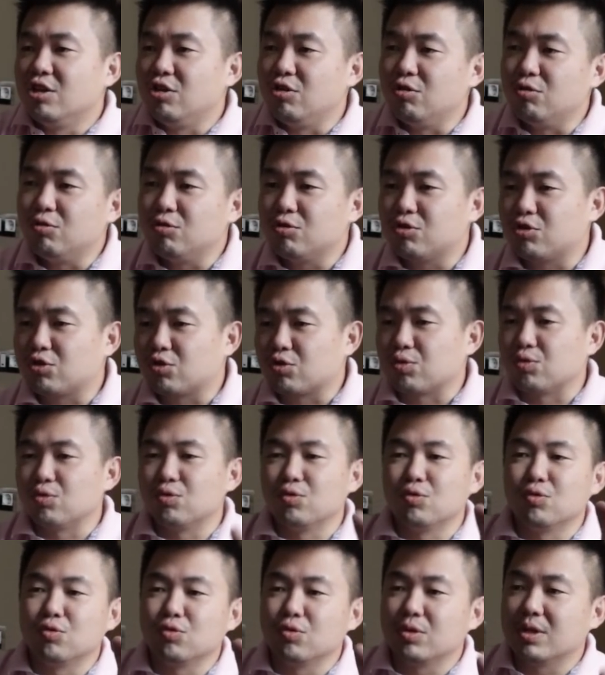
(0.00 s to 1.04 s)
used
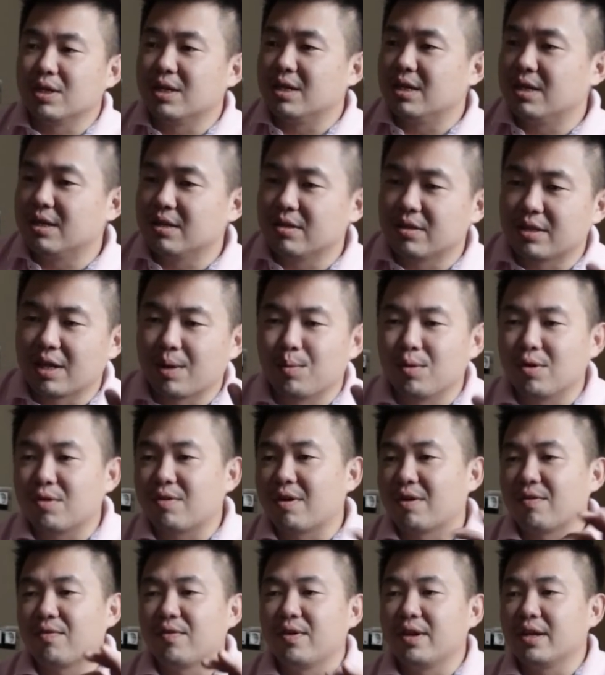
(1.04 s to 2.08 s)
to the
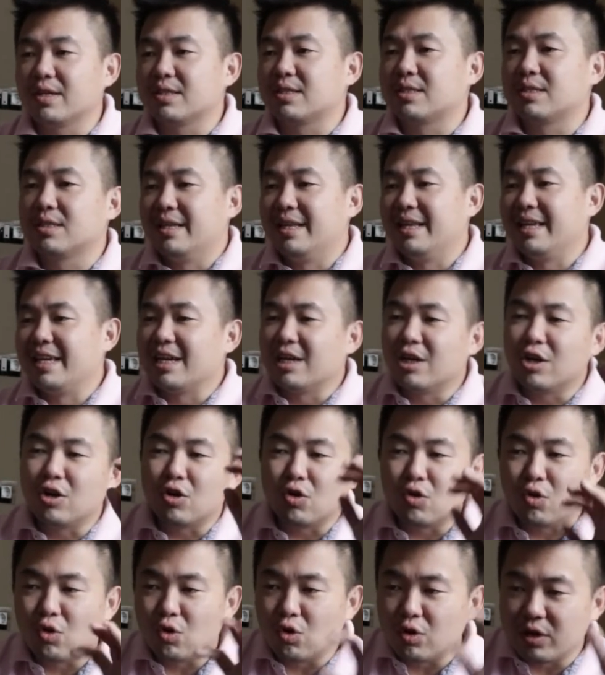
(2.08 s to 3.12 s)
demographics, the
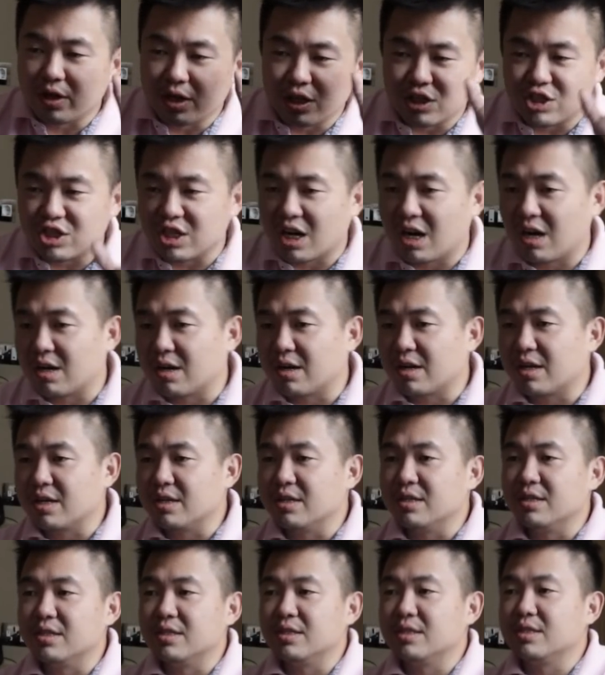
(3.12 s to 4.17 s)
lingo, the
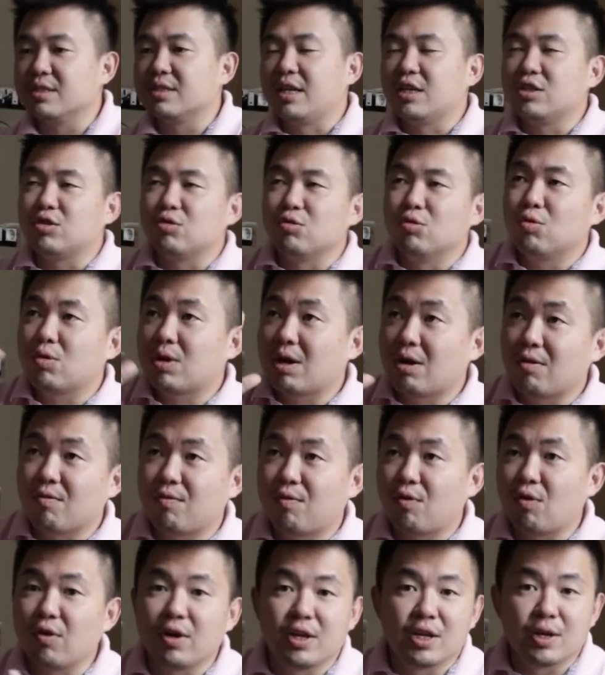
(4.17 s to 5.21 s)
jargon, things to look out
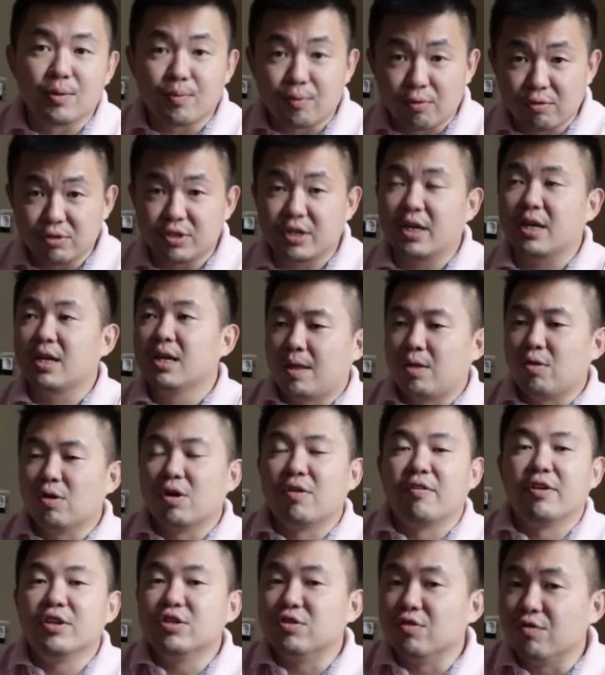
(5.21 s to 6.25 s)
for in a project. Then you
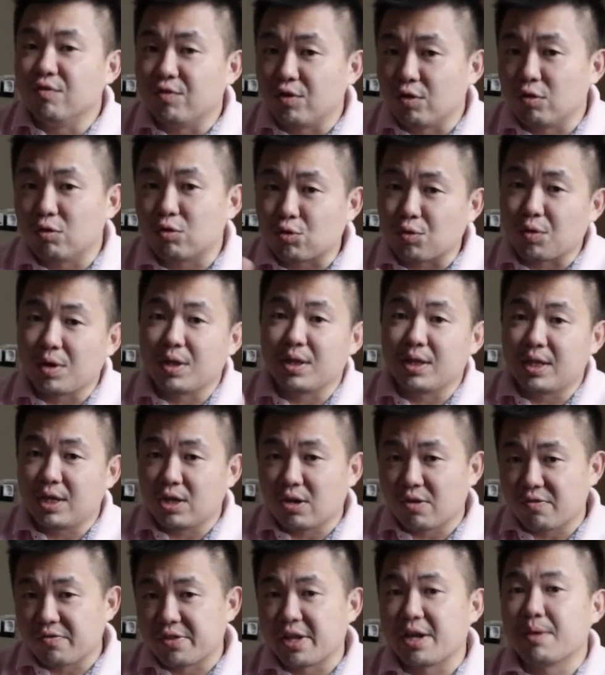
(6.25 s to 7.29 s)
arrange to view 20
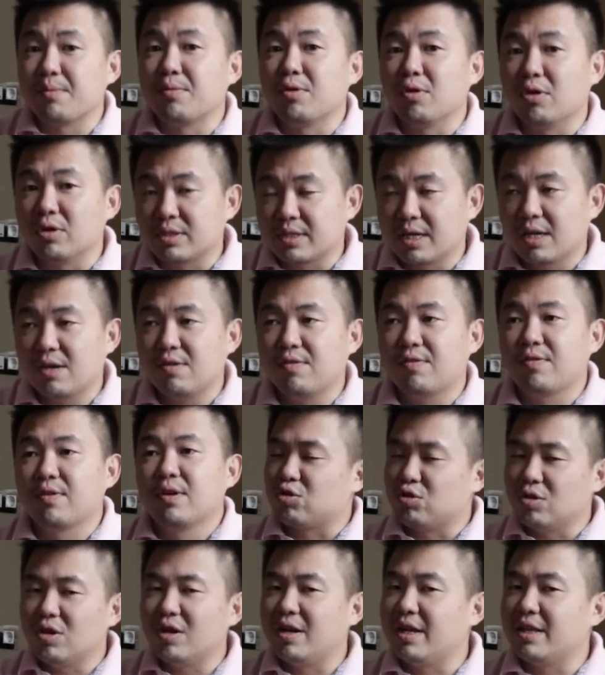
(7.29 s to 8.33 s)
of them yourself.
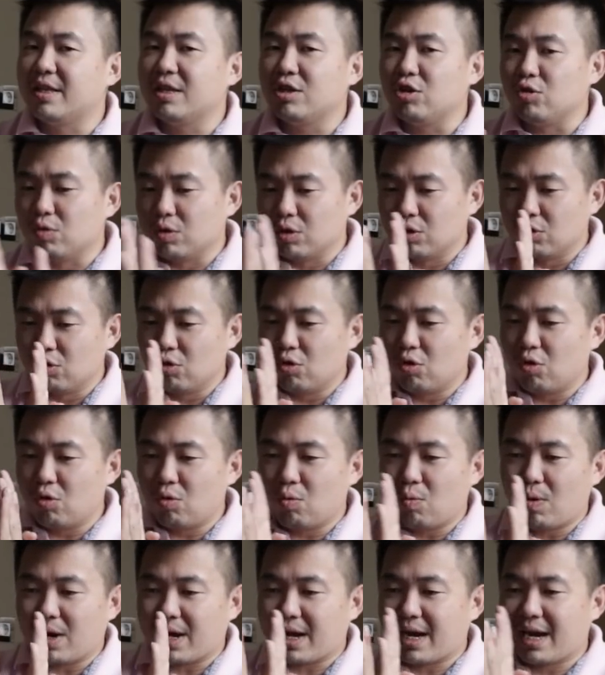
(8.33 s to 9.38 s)
Sooner or later, you will know
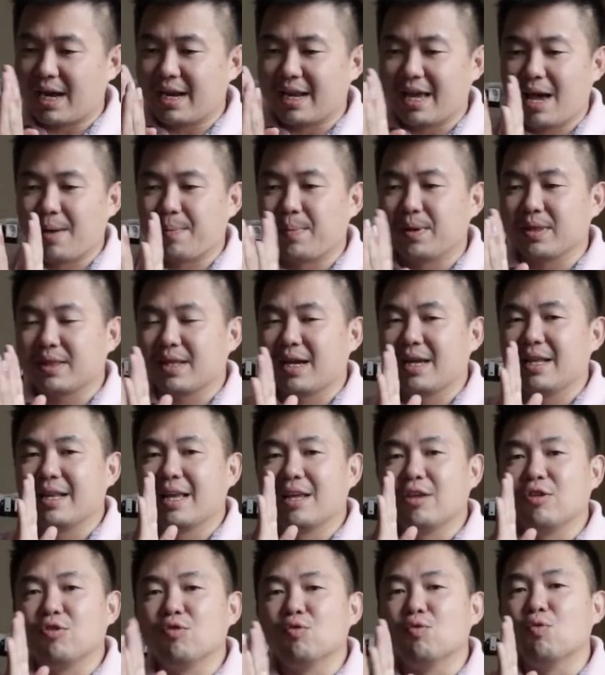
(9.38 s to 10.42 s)
what kind of appetite
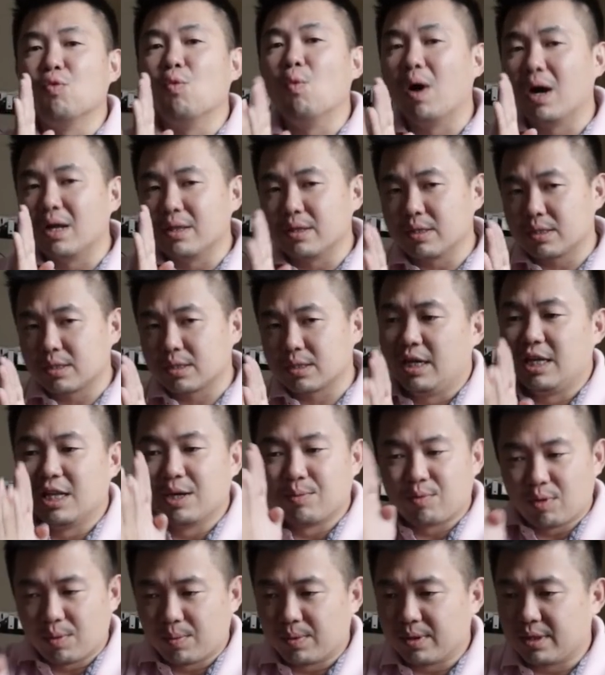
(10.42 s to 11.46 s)
that you want in a
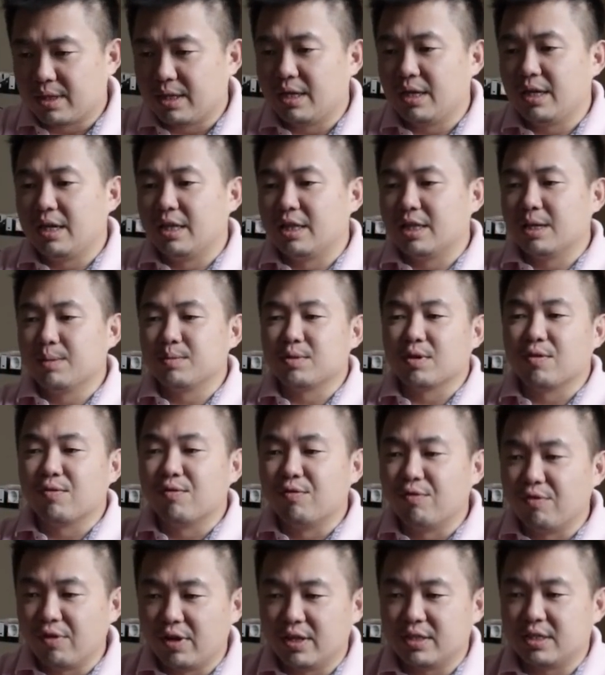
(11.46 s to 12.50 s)
property in terms of
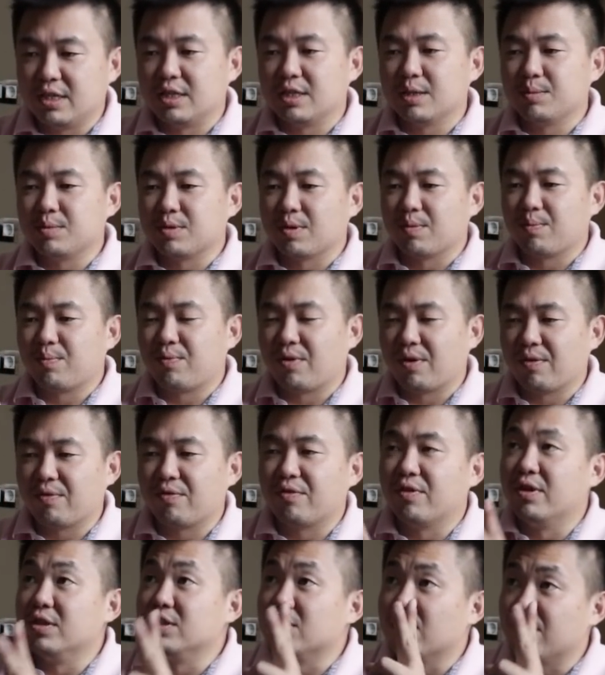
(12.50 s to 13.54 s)
risk, in terms of
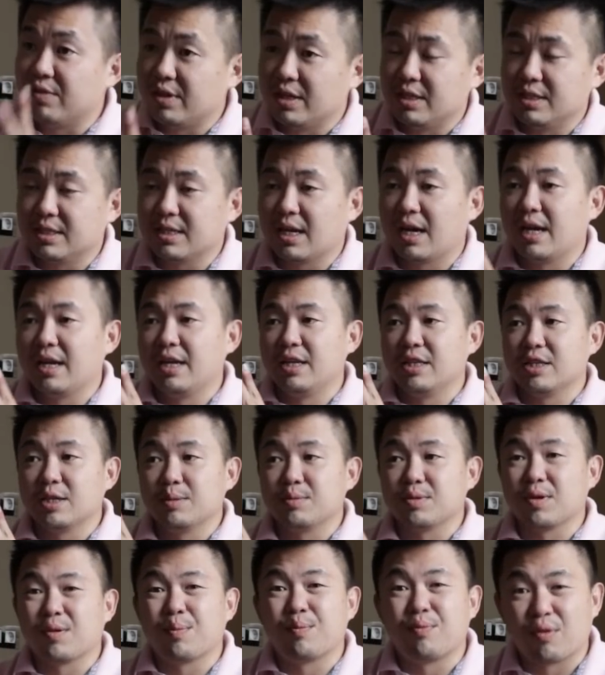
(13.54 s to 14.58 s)
preference of design, in
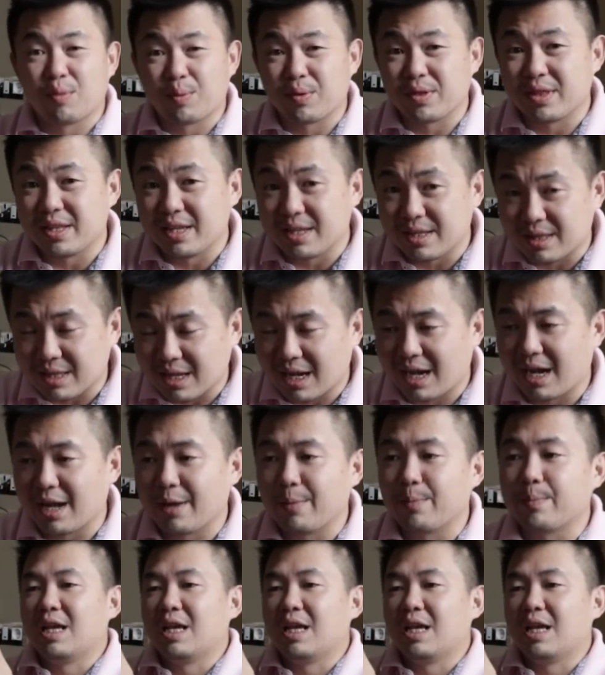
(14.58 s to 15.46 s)
terms of property type.